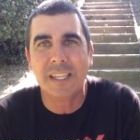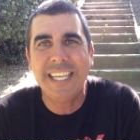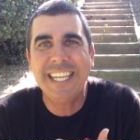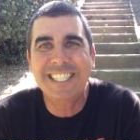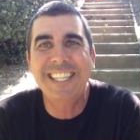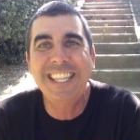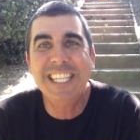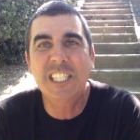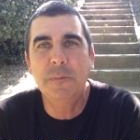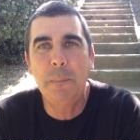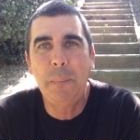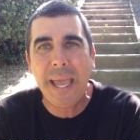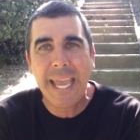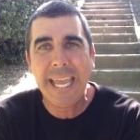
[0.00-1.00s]
It's this
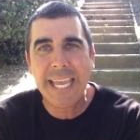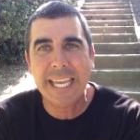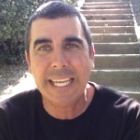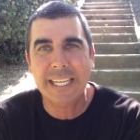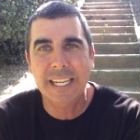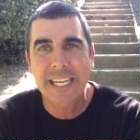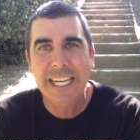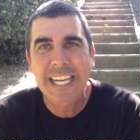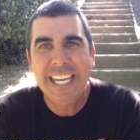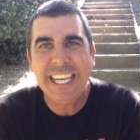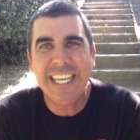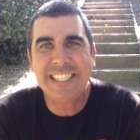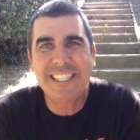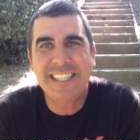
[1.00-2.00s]
pain,
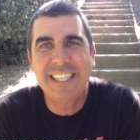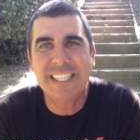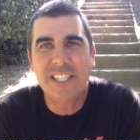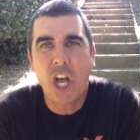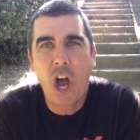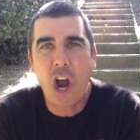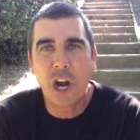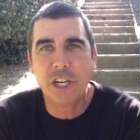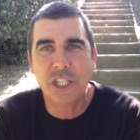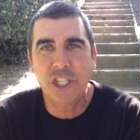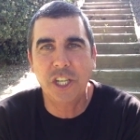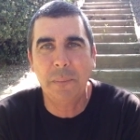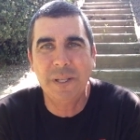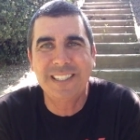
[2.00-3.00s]
it's this
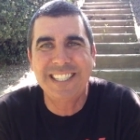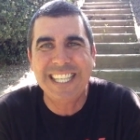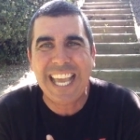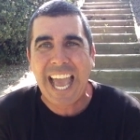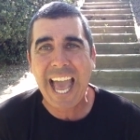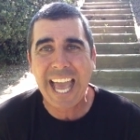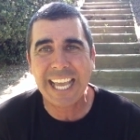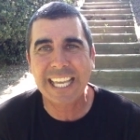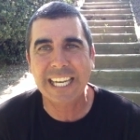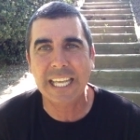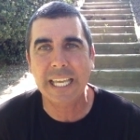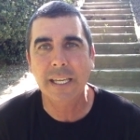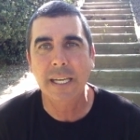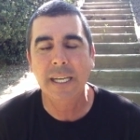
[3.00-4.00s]
hardship, it's the
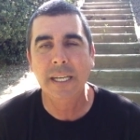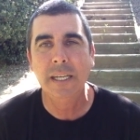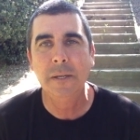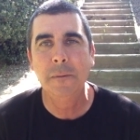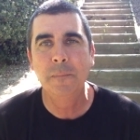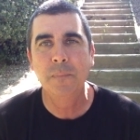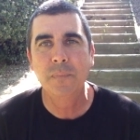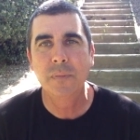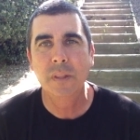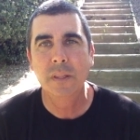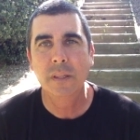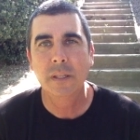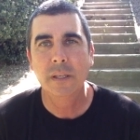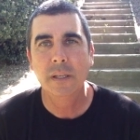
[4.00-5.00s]
agony
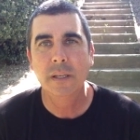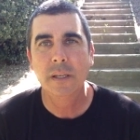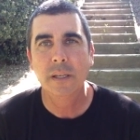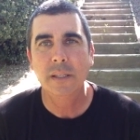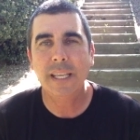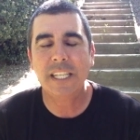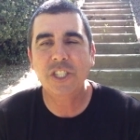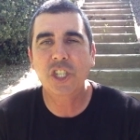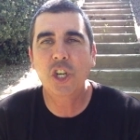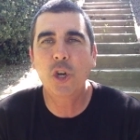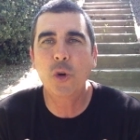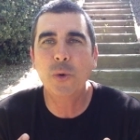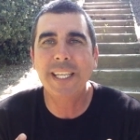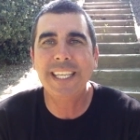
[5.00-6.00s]
that's
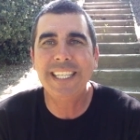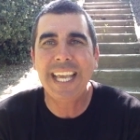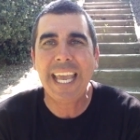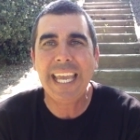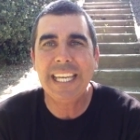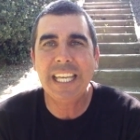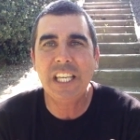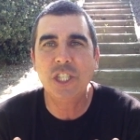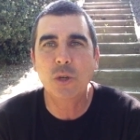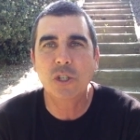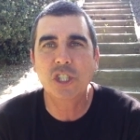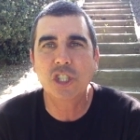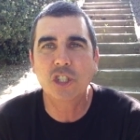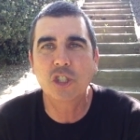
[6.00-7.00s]
creating
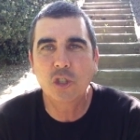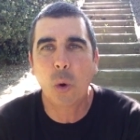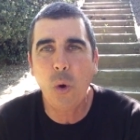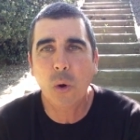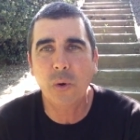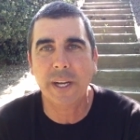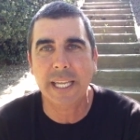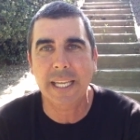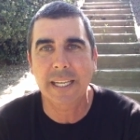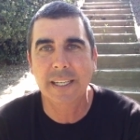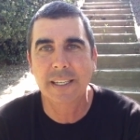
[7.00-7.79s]
your story.